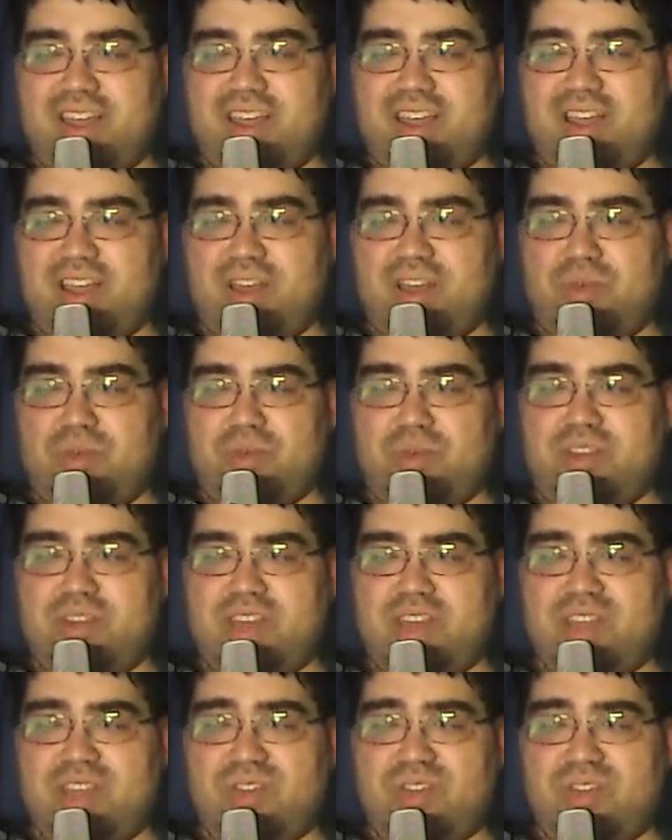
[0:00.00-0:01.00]
I would
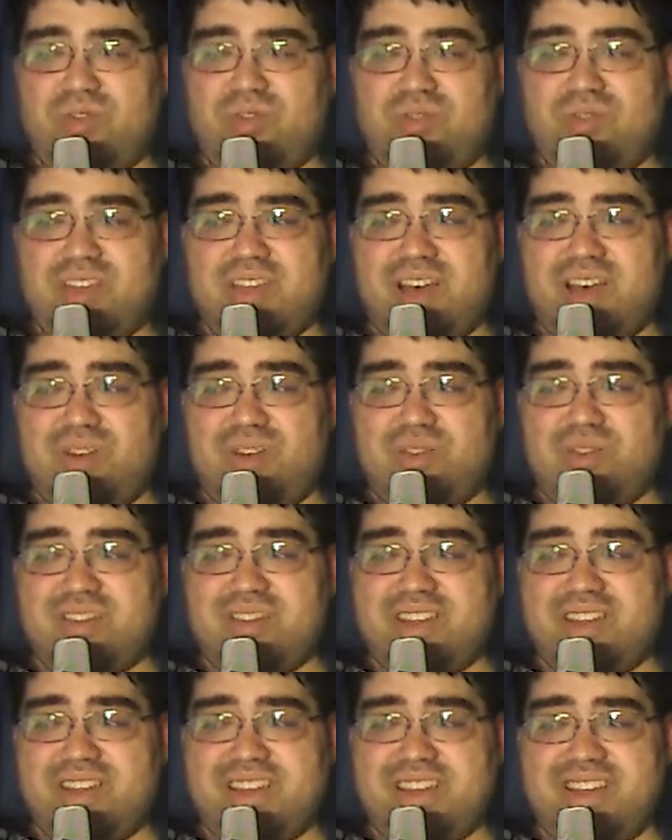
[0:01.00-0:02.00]
say
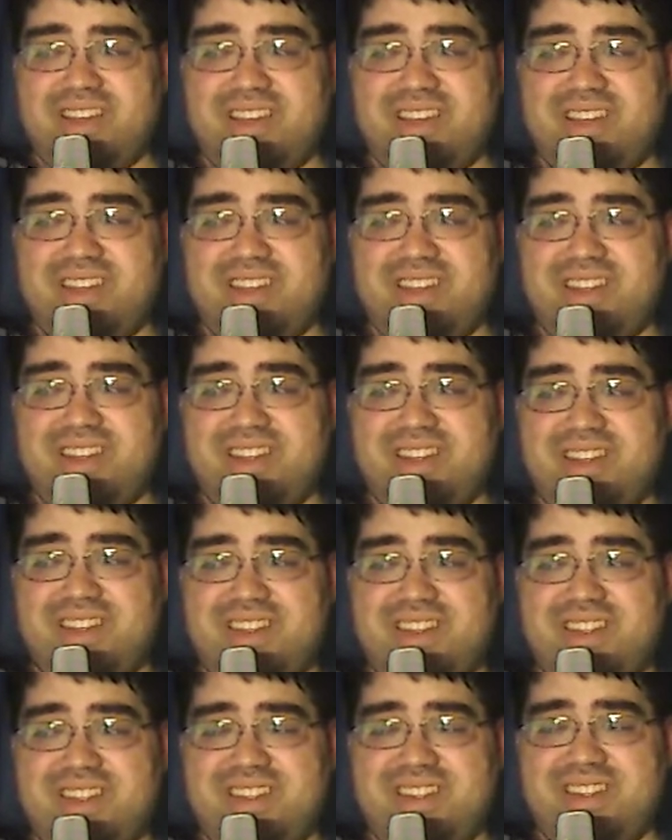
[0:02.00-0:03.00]

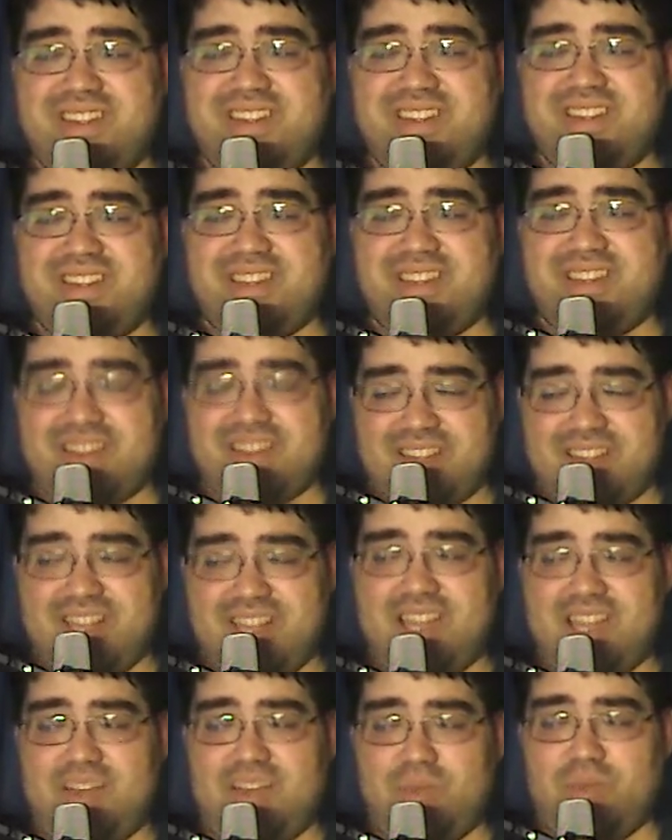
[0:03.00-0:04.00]
2016.